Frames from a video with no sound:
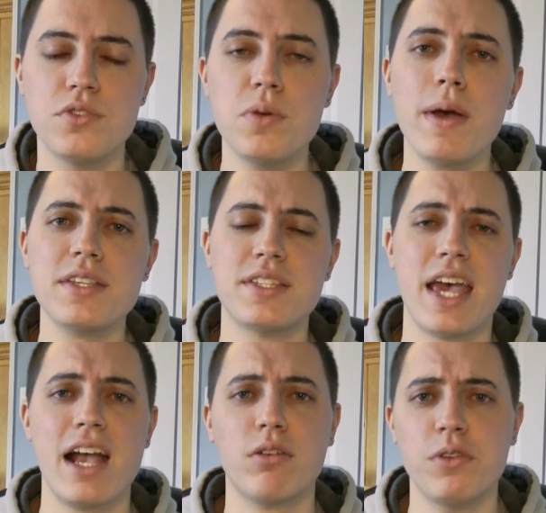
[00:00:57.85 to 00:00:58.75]
To best
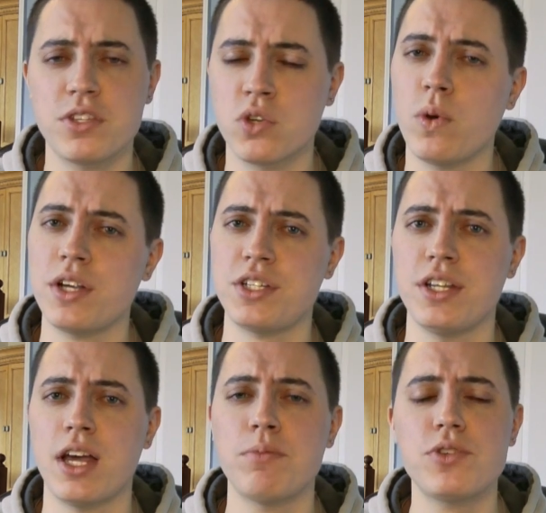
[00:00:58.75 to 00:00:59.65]
tackle this
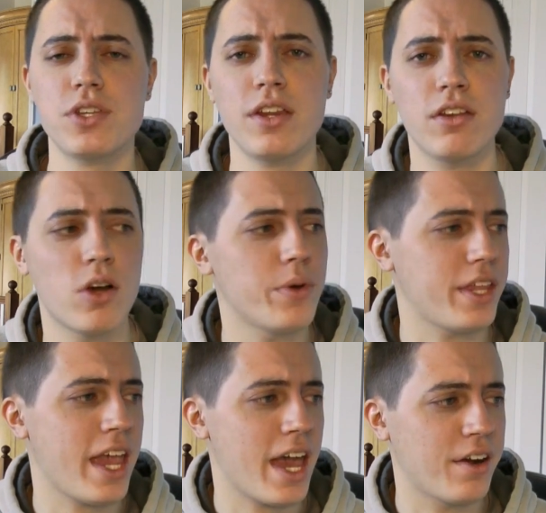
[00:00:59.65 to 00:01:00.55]
question, I'm just going to go
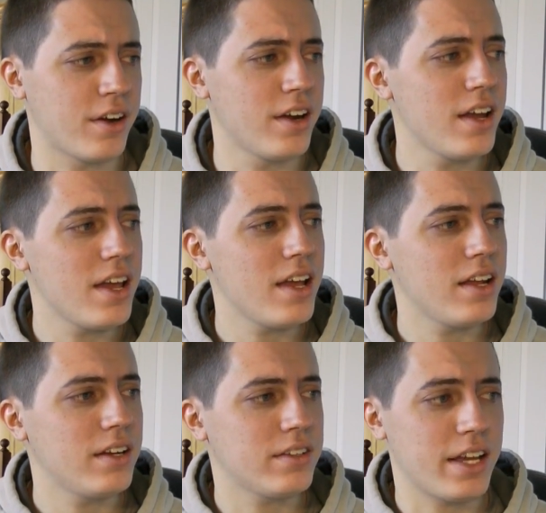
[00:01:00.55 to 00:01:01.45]
with the header,
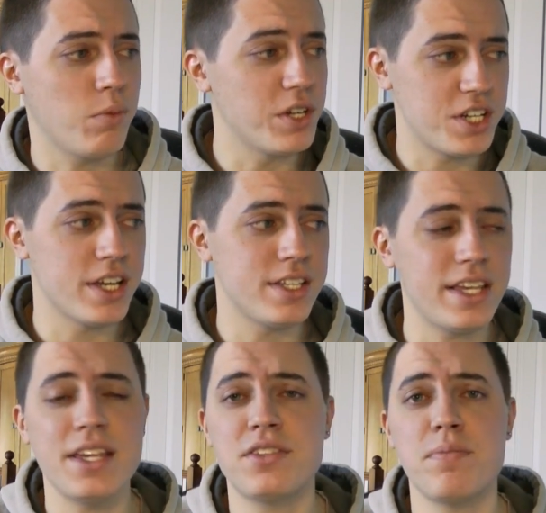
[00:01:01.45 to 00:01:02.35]
which
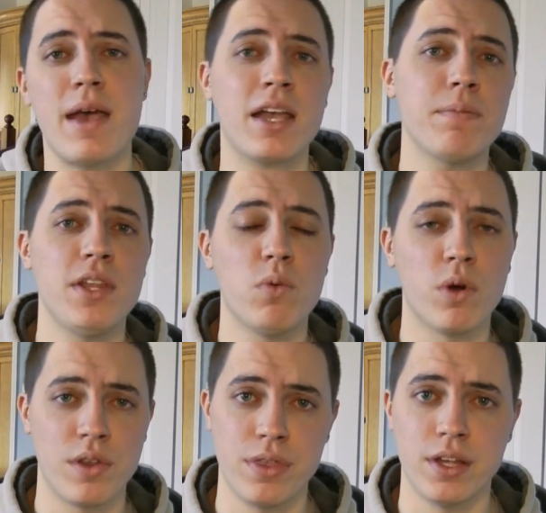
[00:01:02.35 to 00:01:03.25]
is Is the Mac Mini
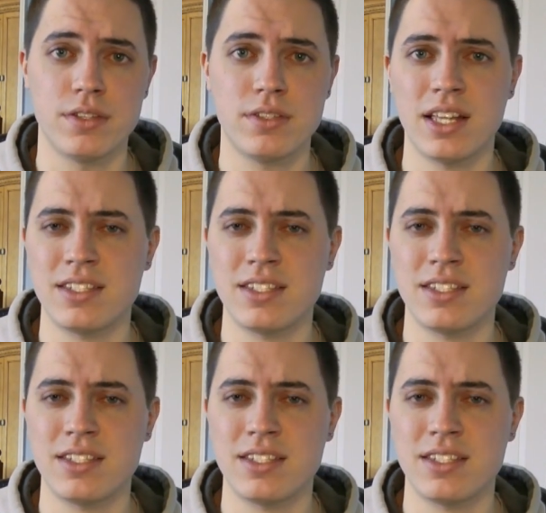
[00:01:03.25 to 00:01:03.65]
worth it?